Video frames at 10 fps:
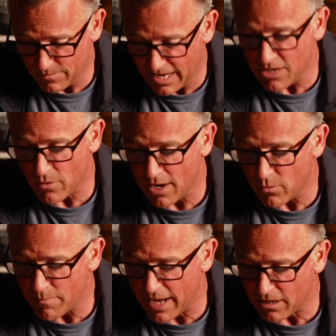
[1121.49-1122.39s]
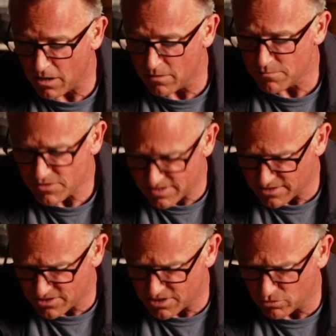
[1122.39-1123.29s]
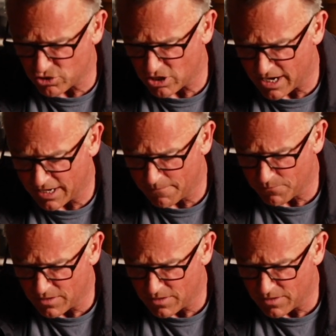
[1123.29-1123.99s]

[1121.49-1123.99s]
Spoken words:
Anyway, we're back home, sun's still shining.